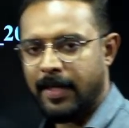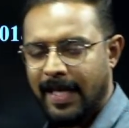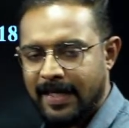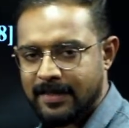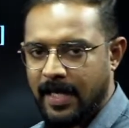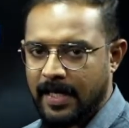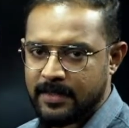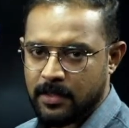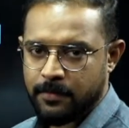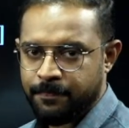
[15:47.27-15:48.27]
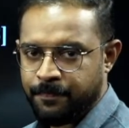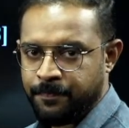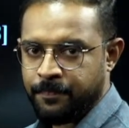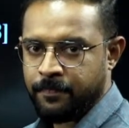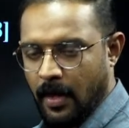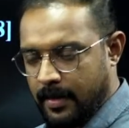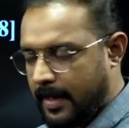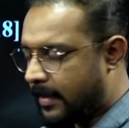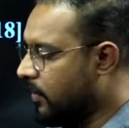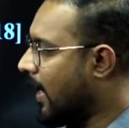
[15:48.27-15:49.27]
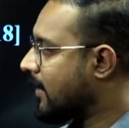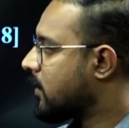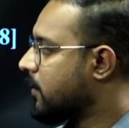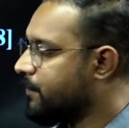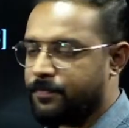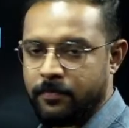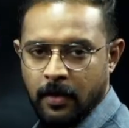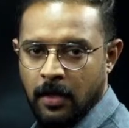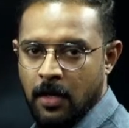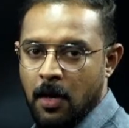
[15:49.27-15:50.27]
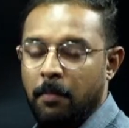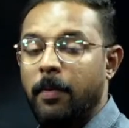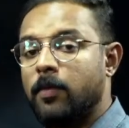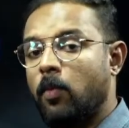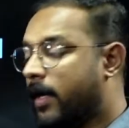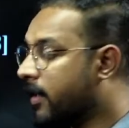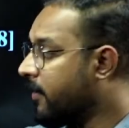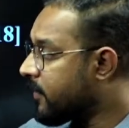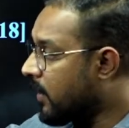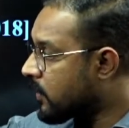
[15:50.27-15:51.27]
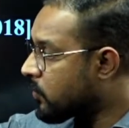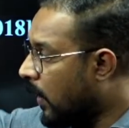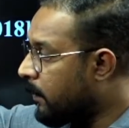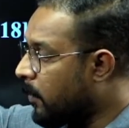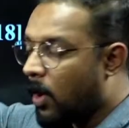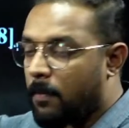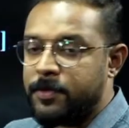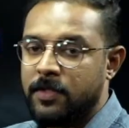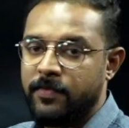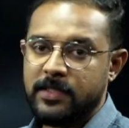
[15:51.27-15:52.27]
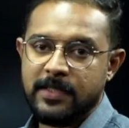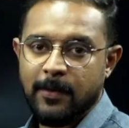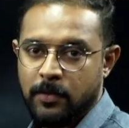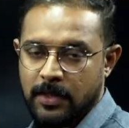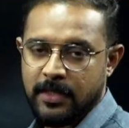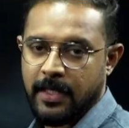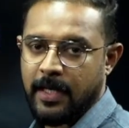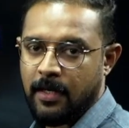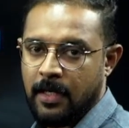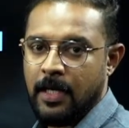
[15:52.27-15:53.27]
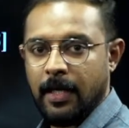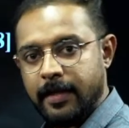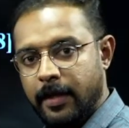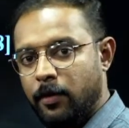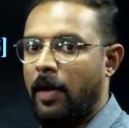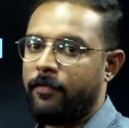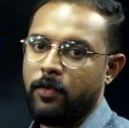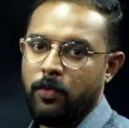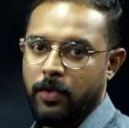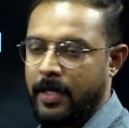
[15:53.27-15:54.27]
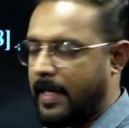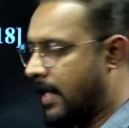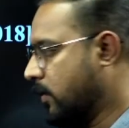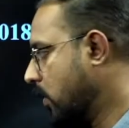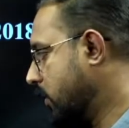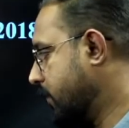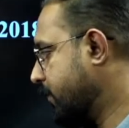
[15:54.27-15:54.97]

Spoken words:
That is the answer. That is your answer. But what if there was one more option with southeast there? Then you have to do your calculation.